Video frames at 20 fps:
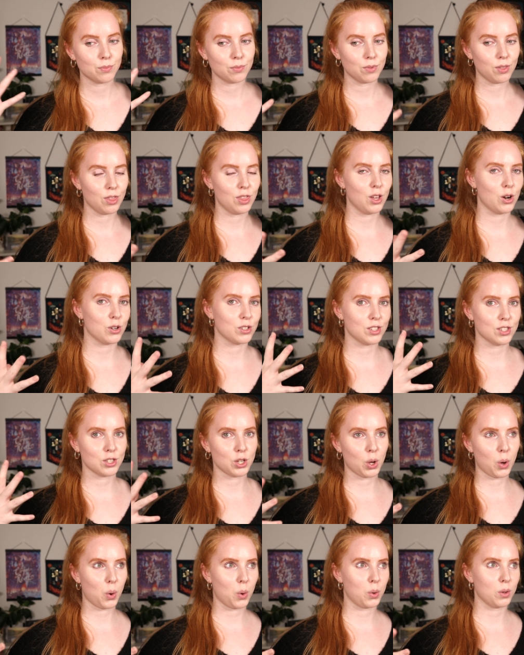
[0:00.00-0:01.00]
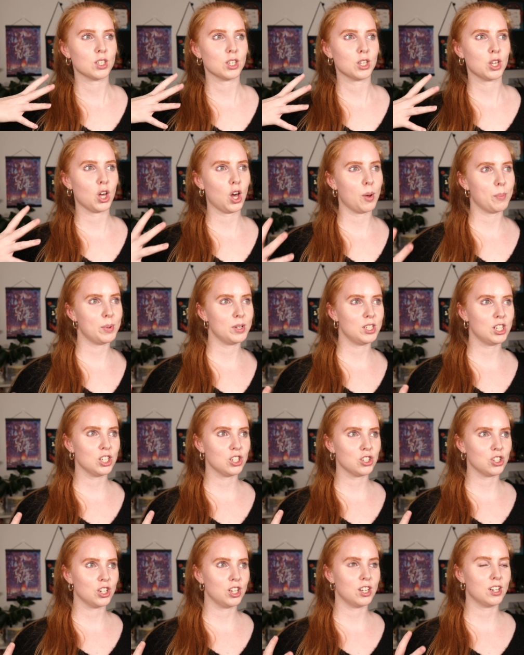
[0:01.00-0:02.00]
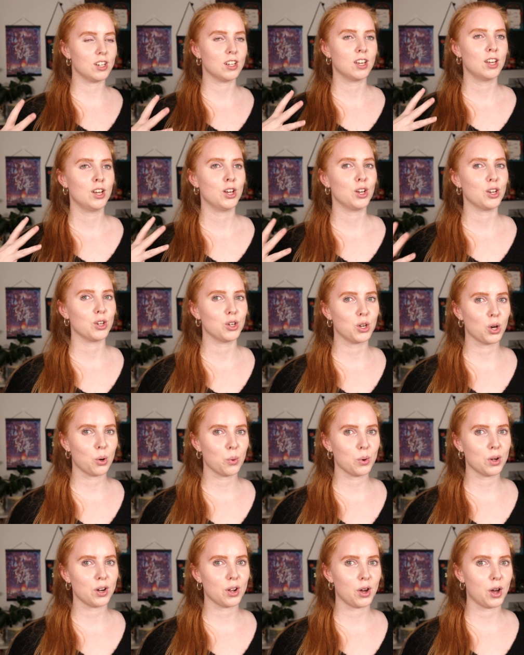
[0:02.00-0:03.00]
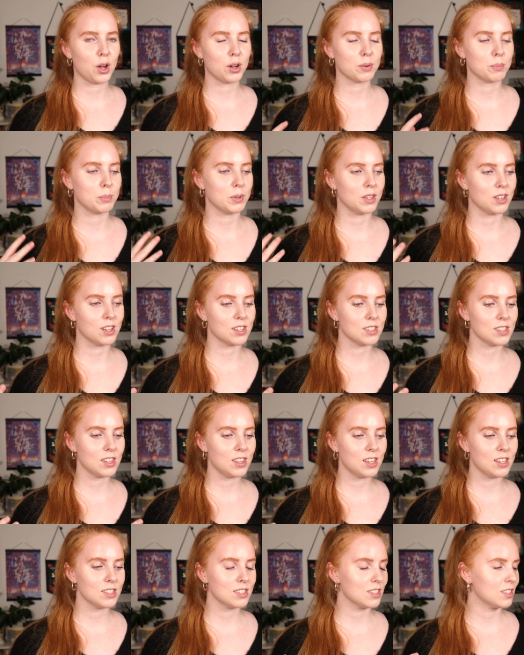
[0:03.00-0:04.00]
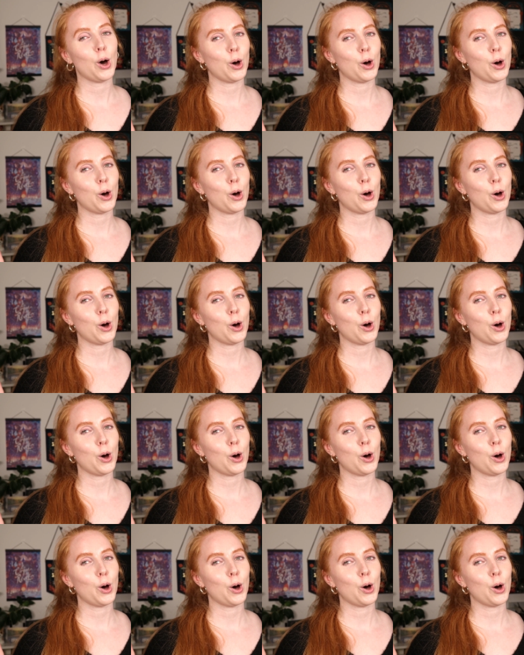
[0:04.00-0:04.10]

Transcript: there's this whole competition going on because of this.